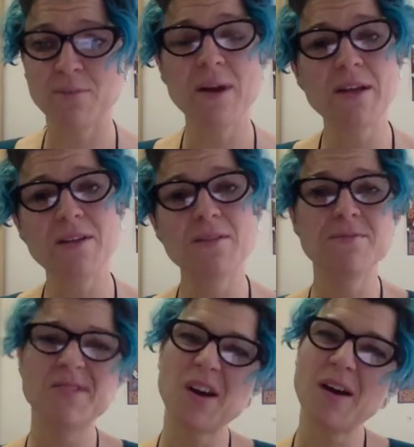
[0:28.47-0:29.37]

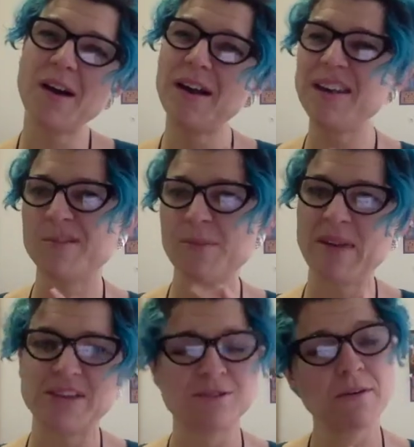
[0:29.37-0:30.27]
well, kind of a
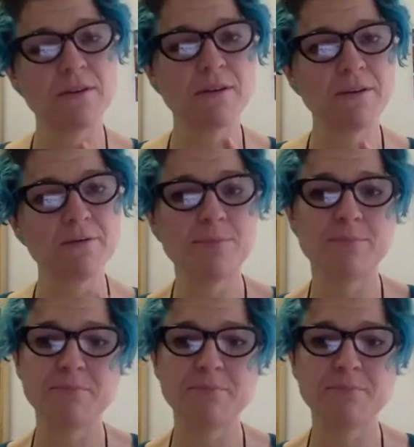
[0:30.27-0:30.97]
picture of